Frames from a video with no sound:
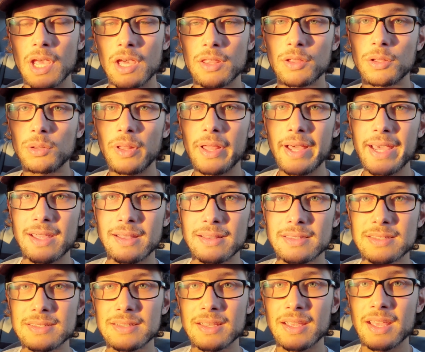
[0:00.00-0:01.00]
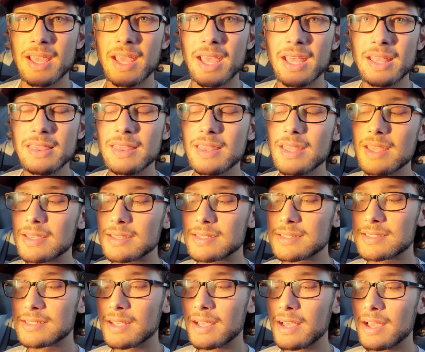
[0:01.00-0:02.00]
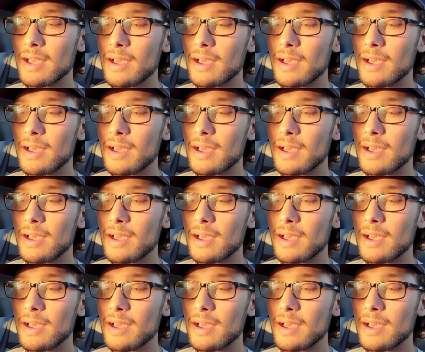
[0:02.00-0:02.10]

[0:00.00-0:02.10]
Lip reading: The light in this